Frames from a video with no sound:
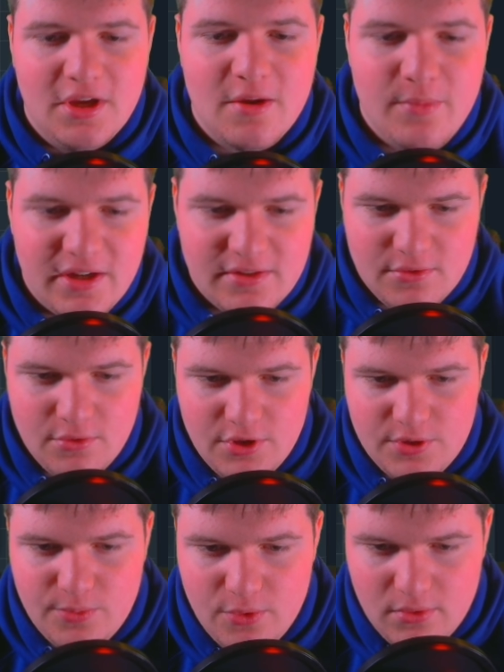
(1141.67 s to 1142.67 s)
gigabyte
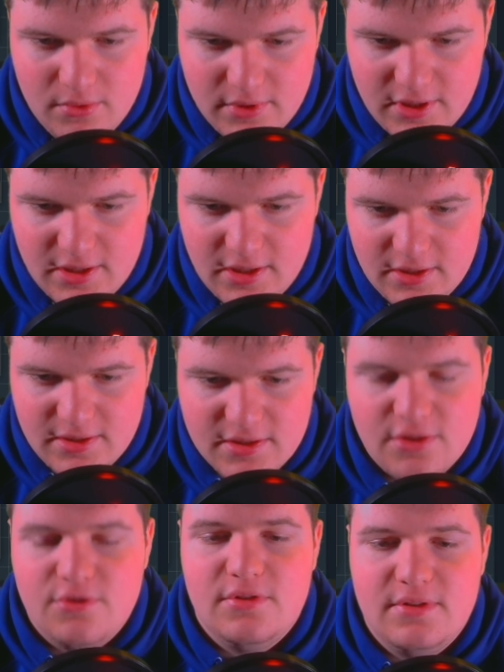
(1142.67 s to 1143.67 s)
storage pool and a
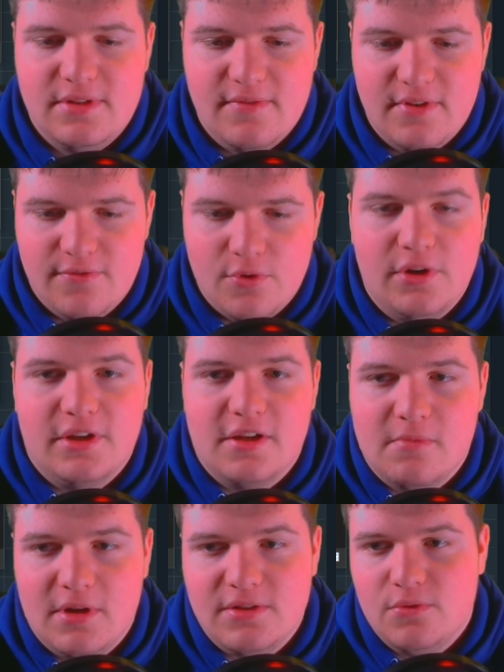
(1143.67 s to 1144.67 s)
674
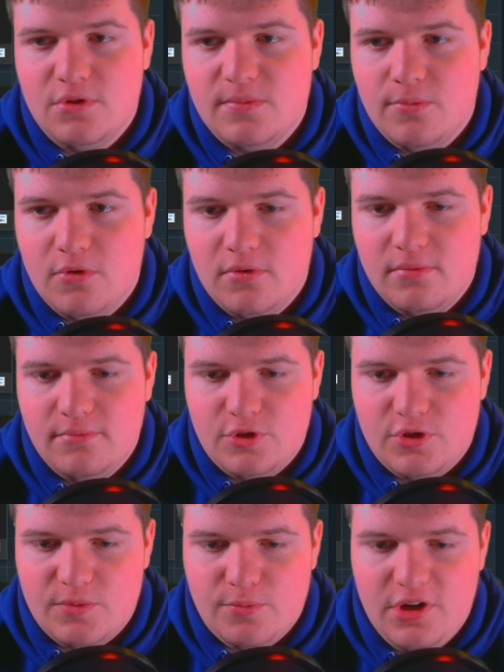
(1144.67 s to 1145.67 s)
gigabyte storage pool,
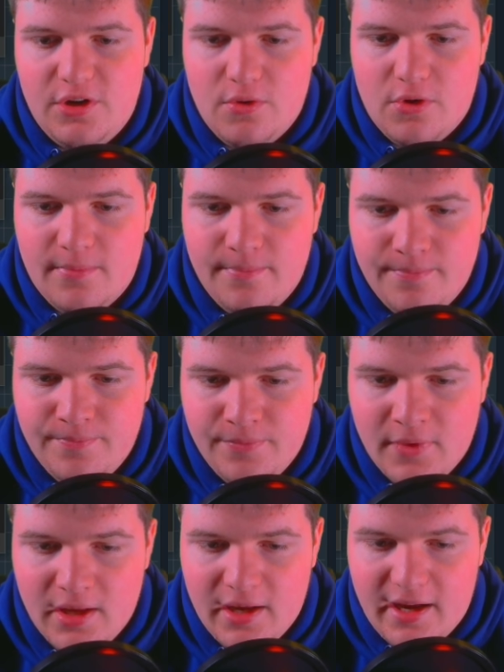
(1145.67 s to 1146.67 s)
which is pretty cool.
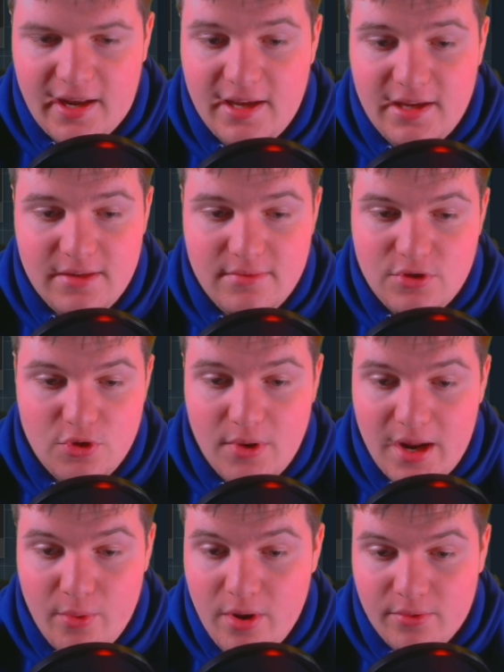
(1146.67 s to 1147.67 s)
And I can do
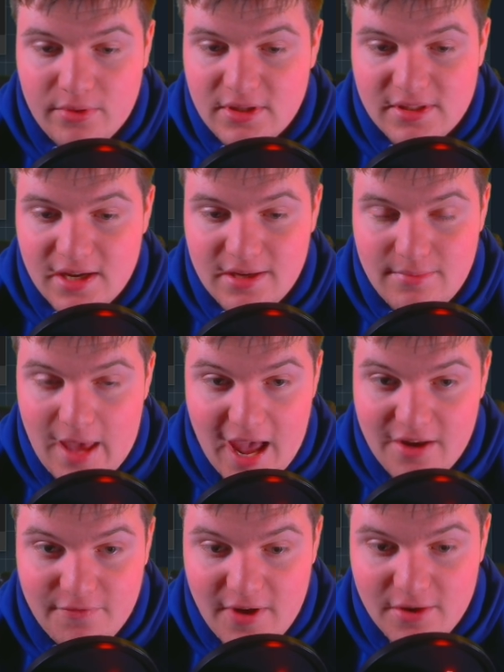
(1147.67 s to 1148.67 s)
what I want with these. I can
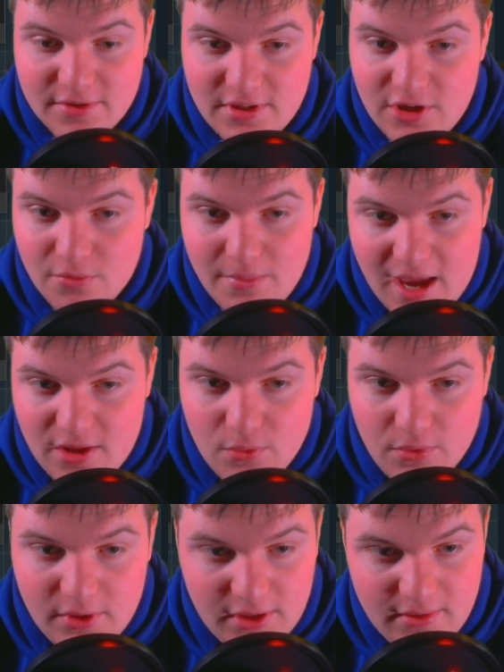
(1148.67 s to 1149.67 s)
add files in here
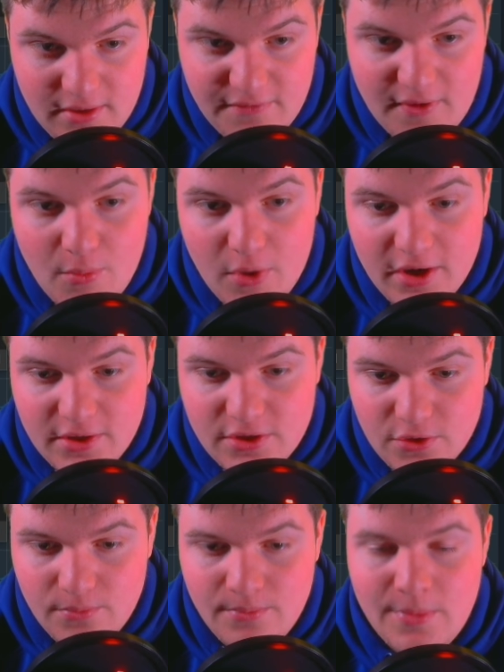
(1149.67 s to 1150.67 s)
manually if I wanted
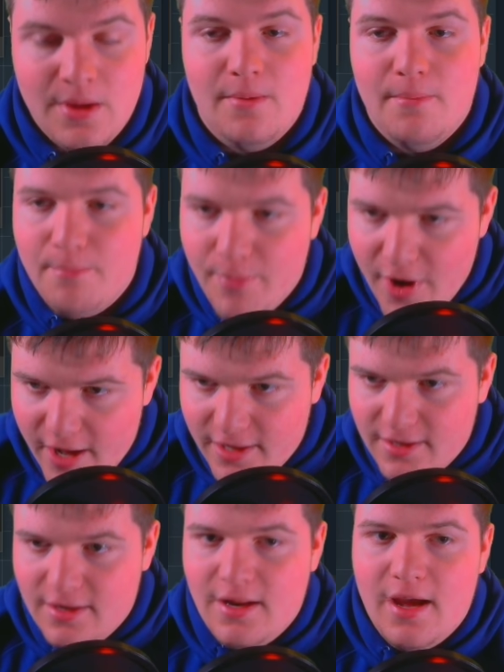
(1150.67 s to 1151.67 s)
to,
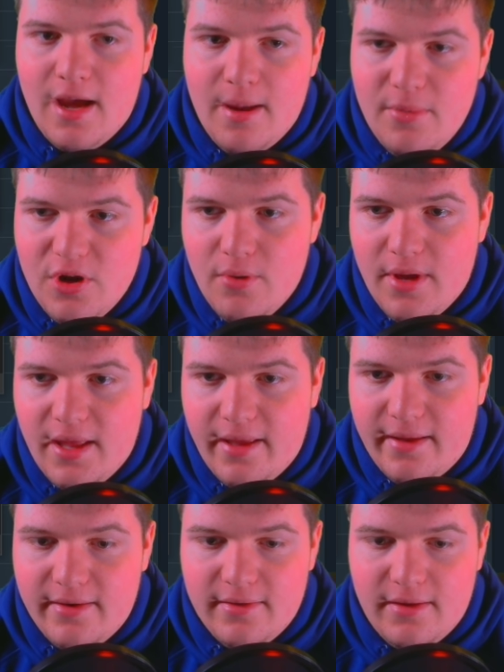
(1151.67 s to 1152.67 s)
but I'm going to go
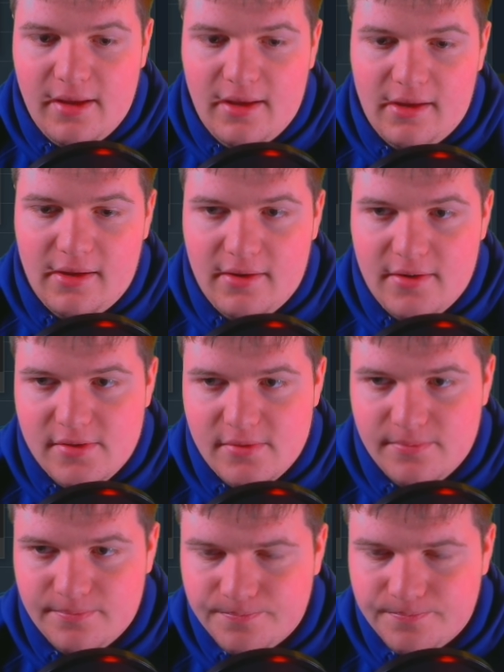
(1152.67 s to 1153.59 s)
ahead and